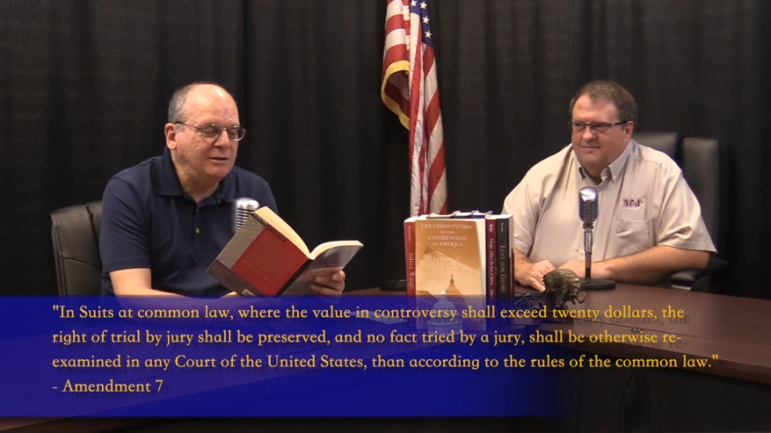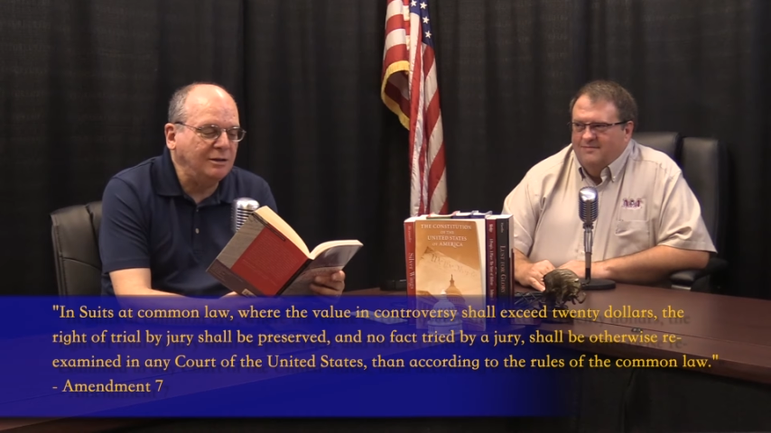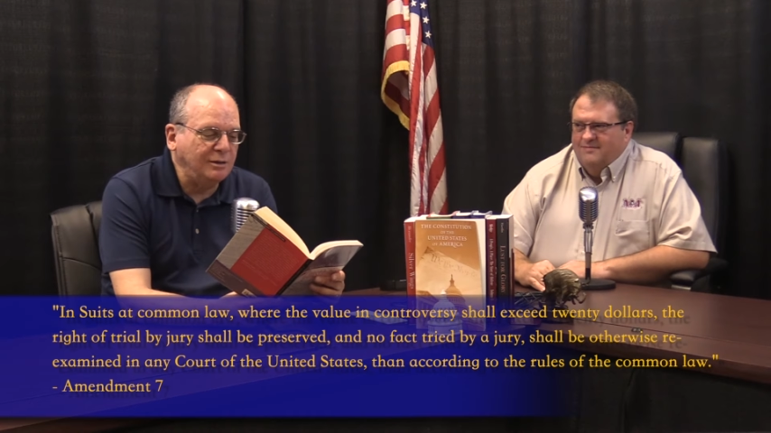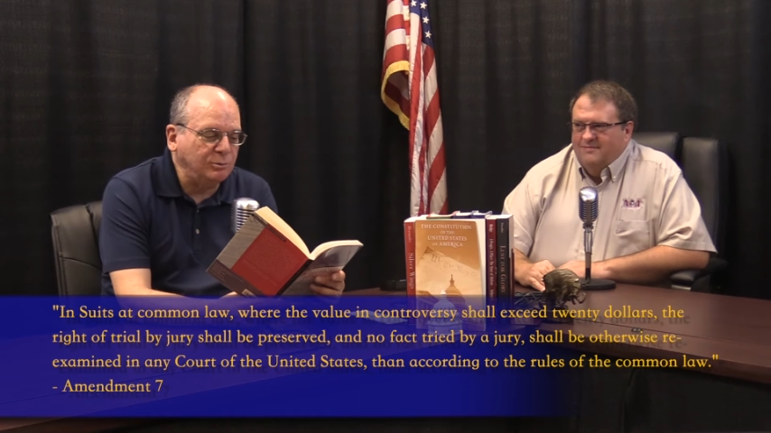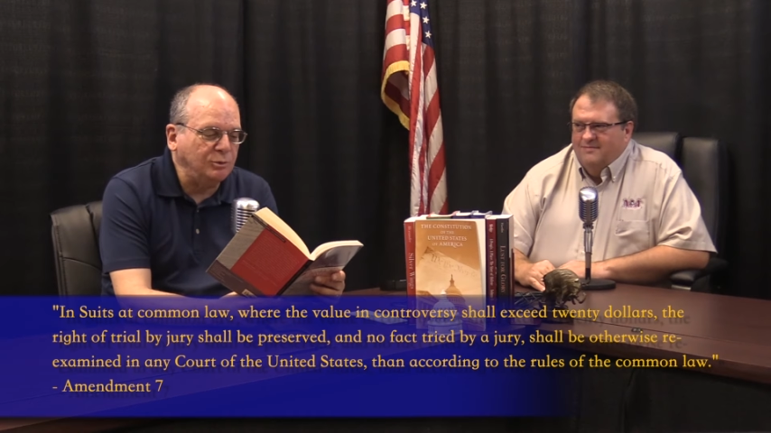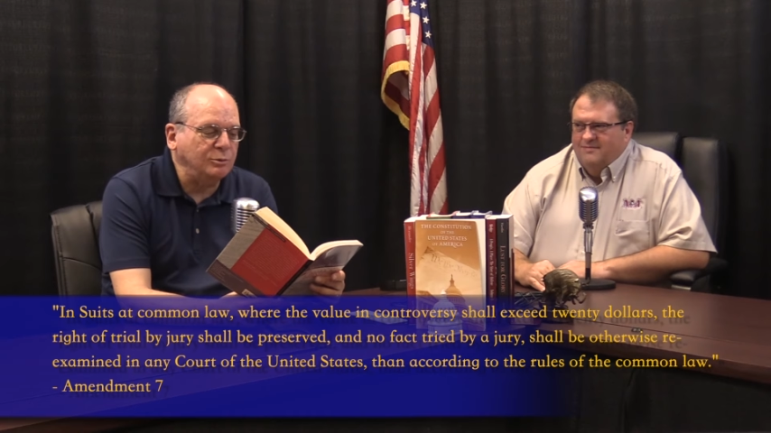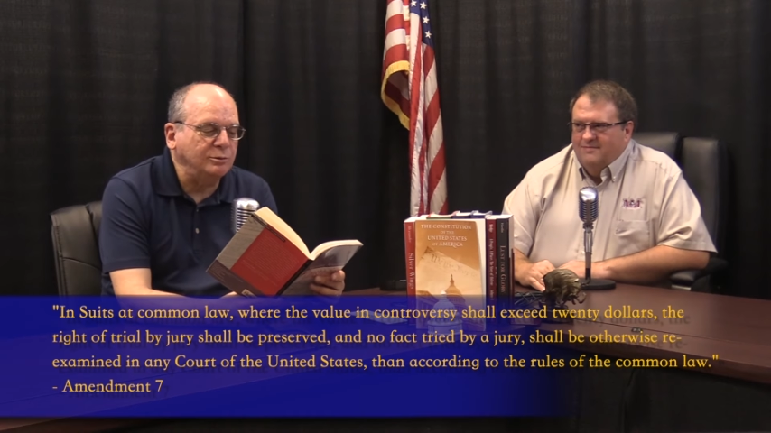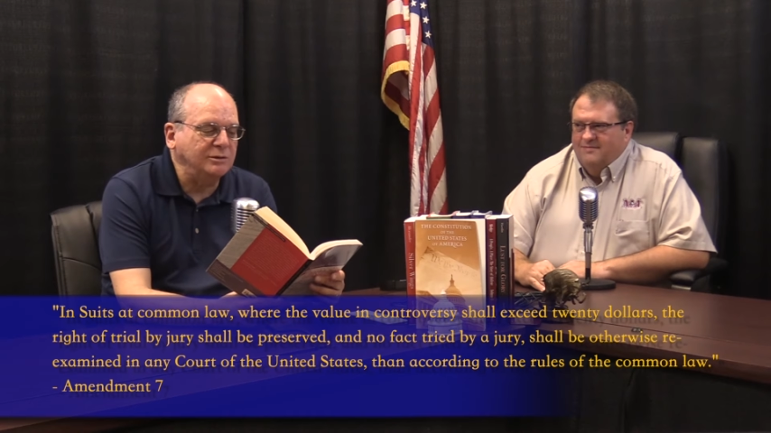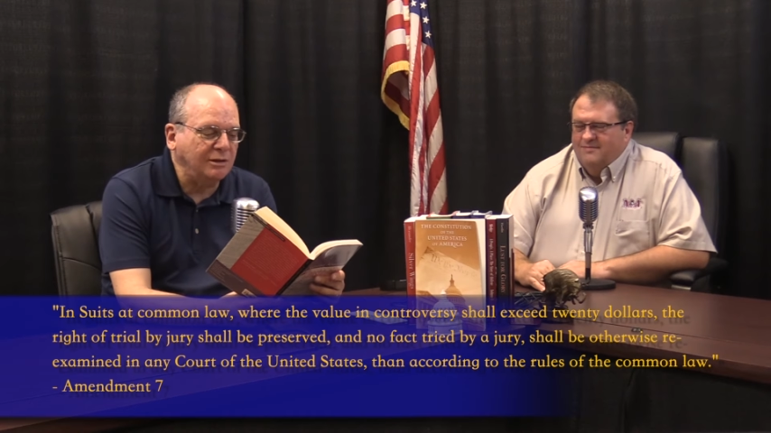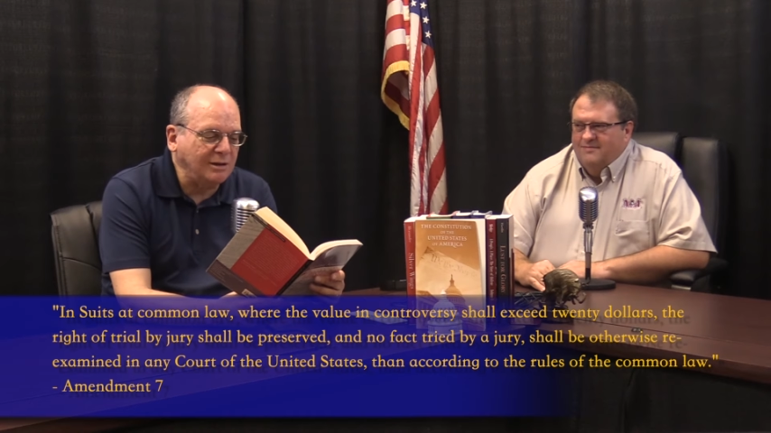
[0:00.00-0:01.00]
Speaker 1: to the
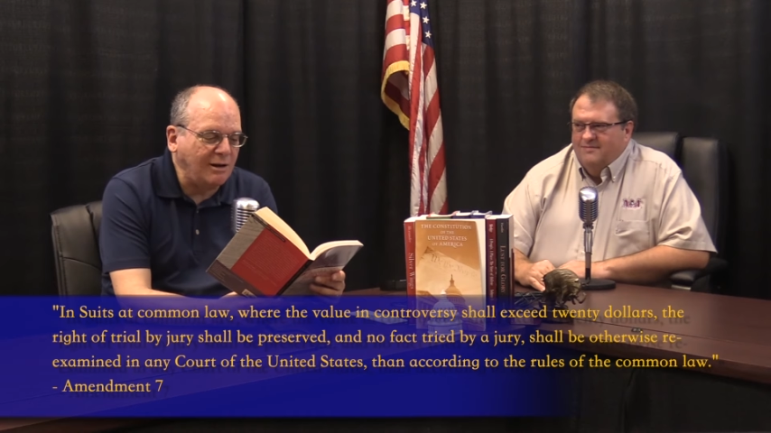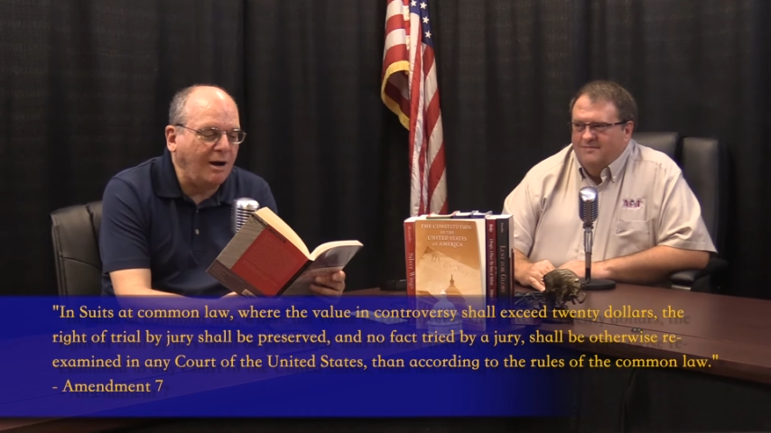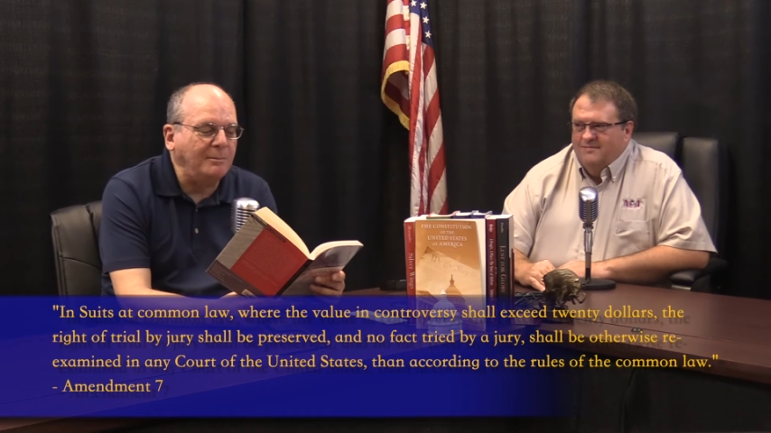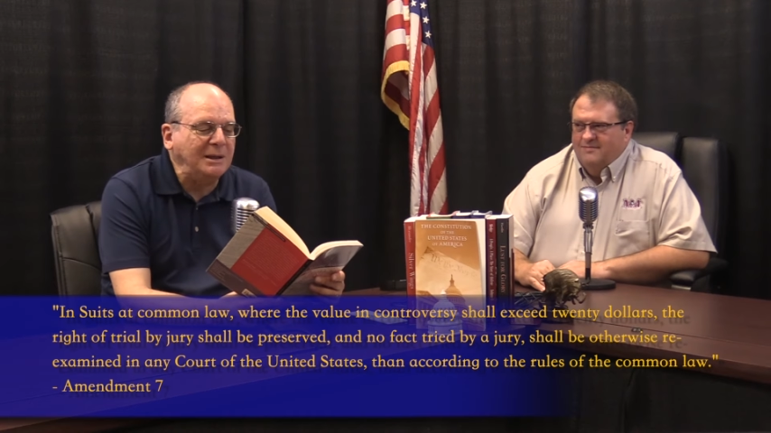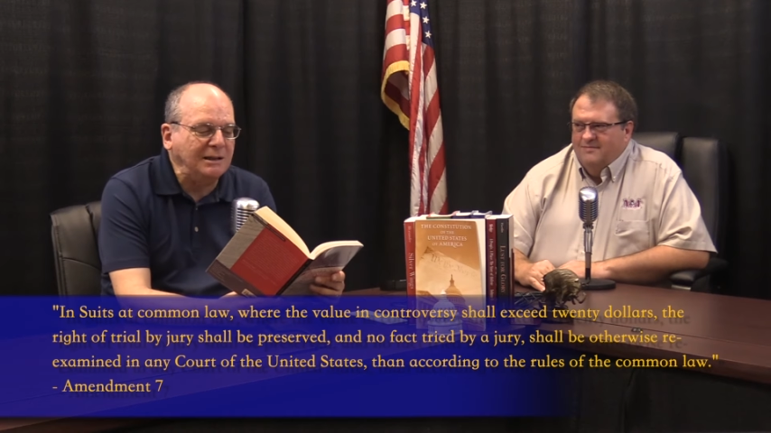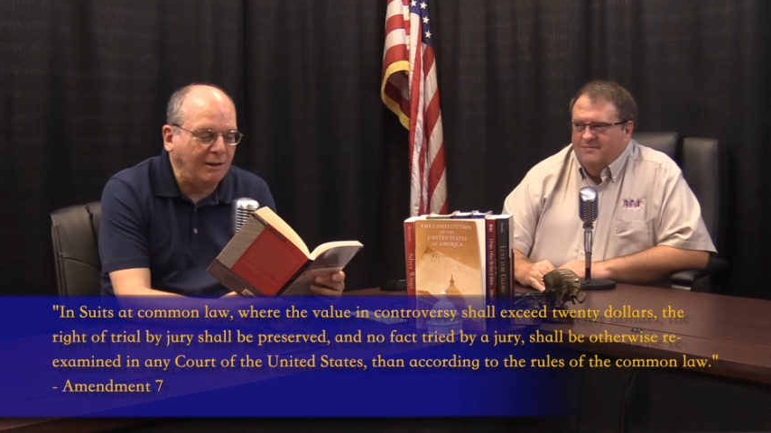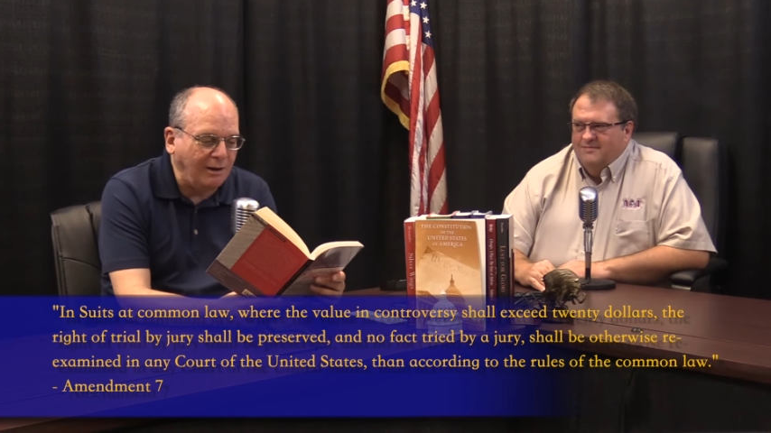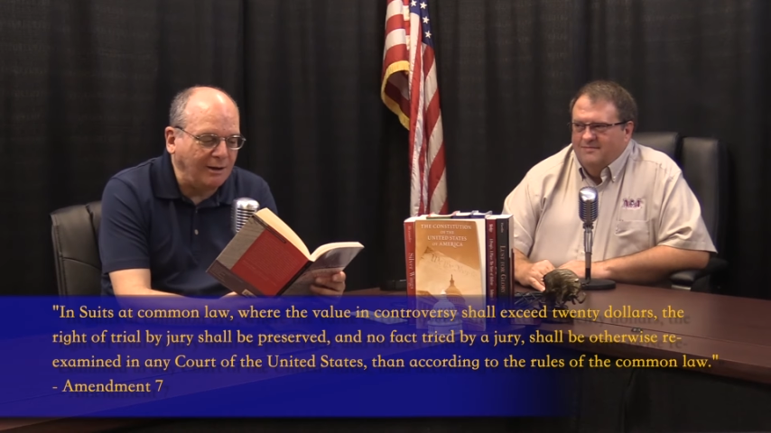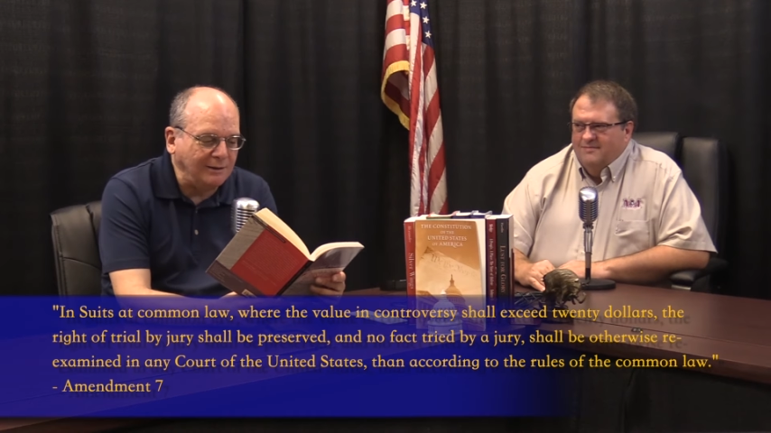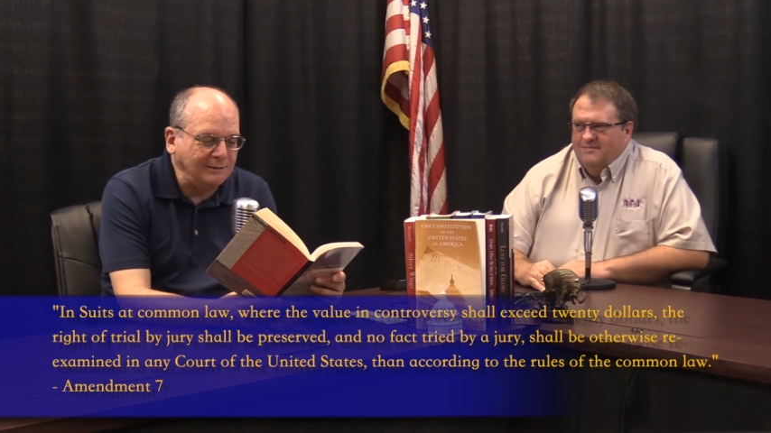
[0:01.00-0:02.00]
rules of the common
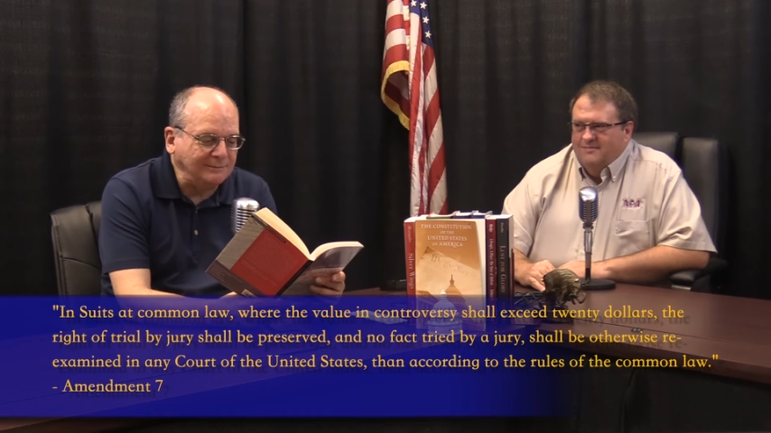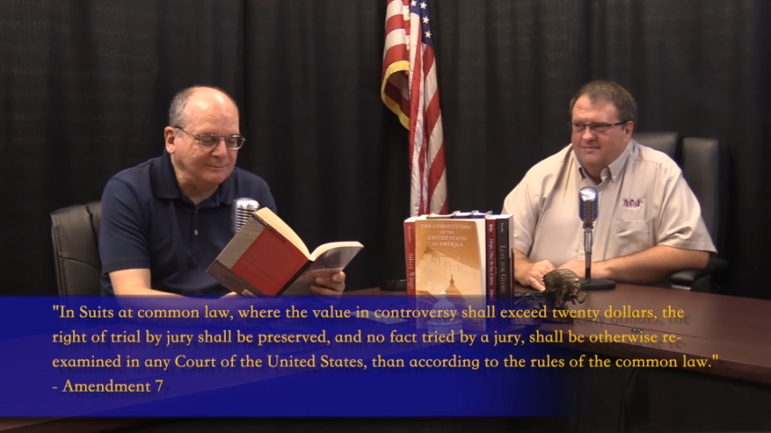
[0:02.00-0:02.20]
law.